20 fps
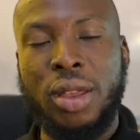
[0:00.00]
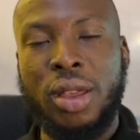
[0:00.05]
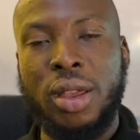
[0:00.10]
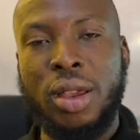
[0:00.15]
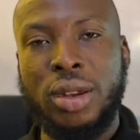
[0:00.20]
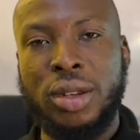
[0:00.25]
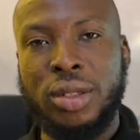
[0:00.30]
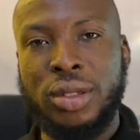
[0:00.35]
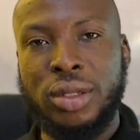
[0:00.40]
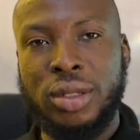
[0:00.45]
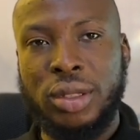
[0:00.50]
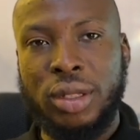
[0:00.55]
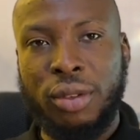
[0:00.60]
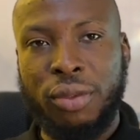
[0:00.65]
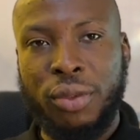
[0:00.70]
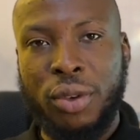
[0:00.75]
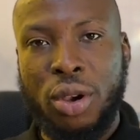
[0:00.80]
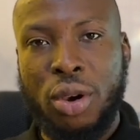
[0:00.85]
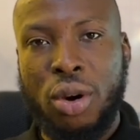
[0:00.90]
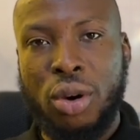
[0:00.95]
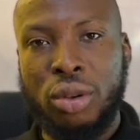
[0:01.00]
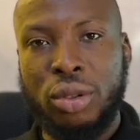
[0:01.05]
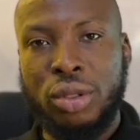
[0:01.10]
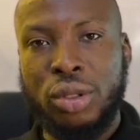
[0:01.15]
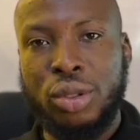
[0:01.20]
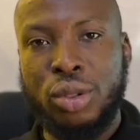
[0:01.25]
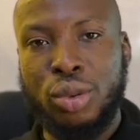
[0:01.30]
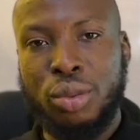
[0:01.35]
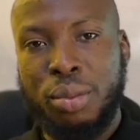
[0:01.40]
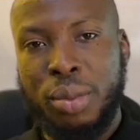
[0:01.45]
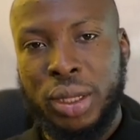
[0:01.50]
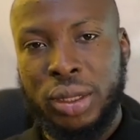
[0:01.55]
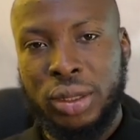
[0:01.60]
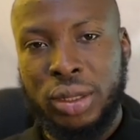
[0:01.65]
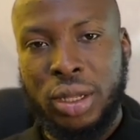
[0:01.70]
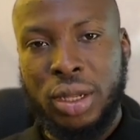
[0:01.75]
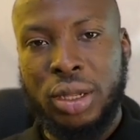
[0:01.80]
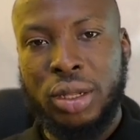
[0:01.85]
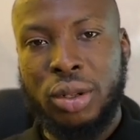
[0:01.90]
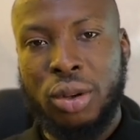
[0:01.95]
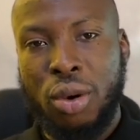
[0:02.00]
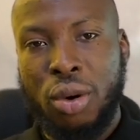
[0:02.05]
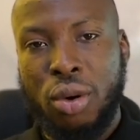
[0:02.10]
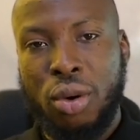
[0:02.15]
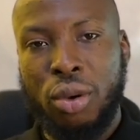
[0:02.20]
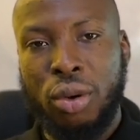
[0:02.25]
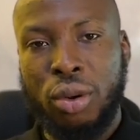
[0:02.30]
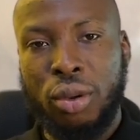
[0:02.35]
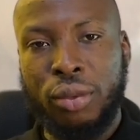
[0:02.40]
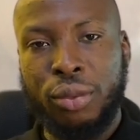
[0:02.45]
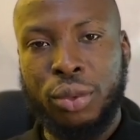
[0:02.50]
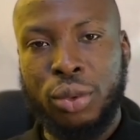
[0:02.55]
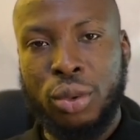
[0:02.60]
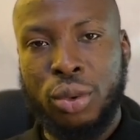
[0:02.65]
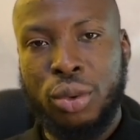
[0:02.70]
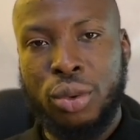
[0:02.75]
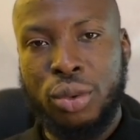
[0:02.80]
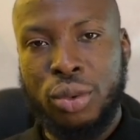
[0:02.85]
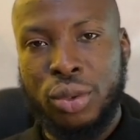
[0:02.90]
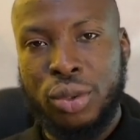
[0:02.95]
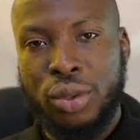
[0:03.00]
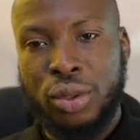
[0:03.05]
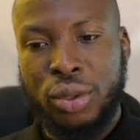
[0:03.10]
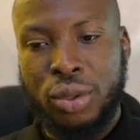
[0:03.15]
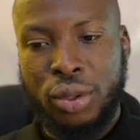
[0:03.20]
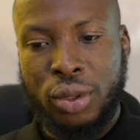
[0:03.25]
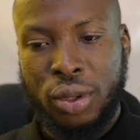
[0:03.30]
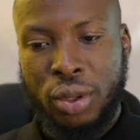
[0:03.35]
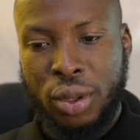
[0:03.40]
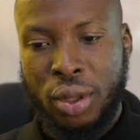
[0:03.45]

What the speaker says: It is difficult to maintain all of those